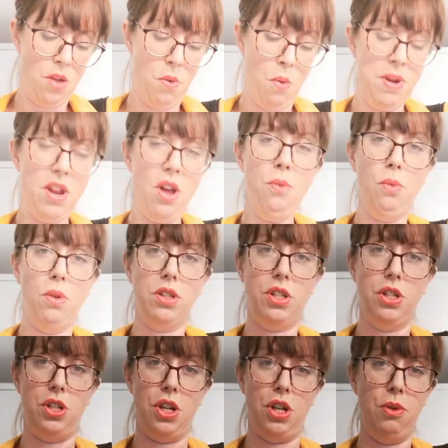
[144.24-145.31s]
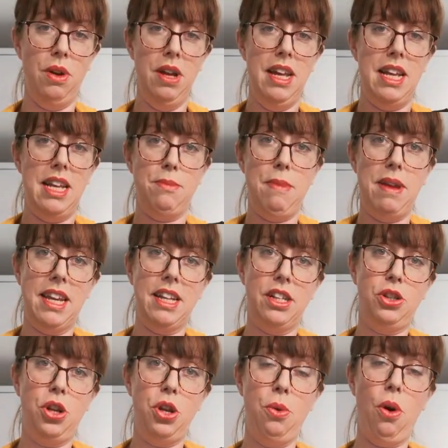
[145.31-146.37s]
What we don't want to do is make it
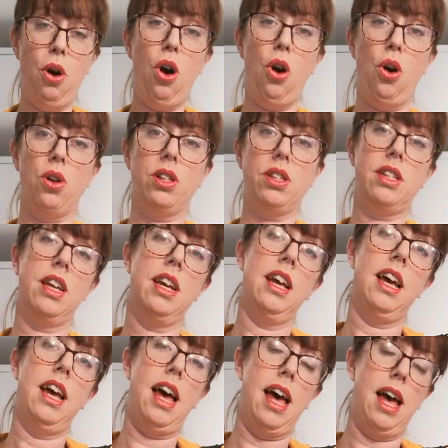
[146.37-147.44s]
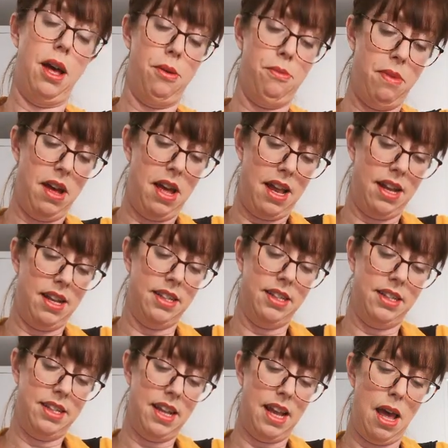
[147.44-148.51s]
too hot
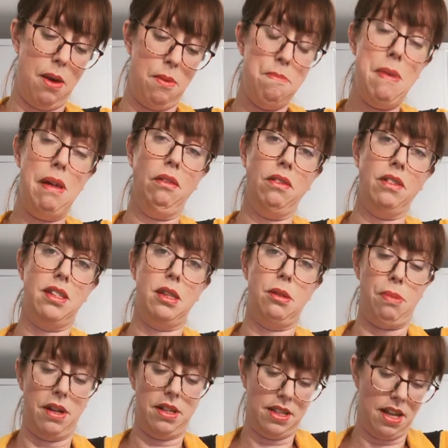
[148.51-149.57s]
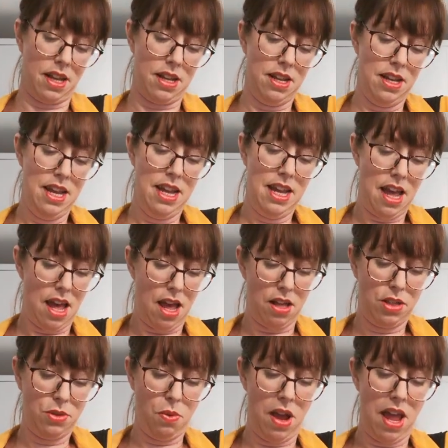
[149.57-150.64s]
and melt the butter.
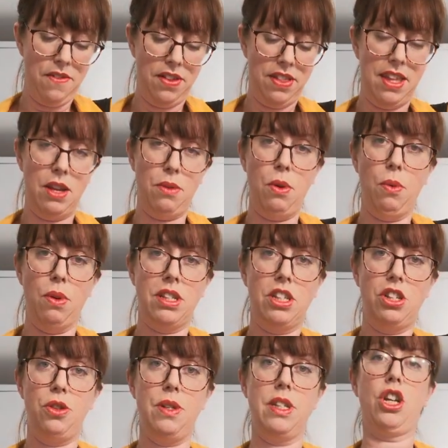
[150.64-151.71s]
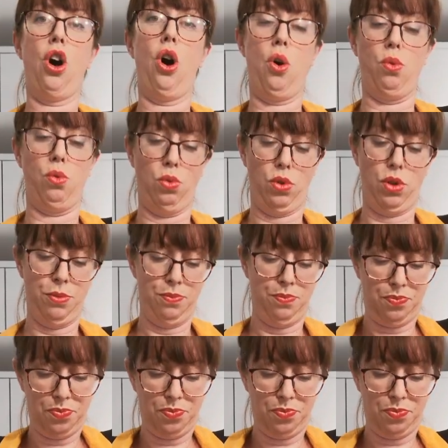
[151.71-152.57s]
So everything we want to do is cold.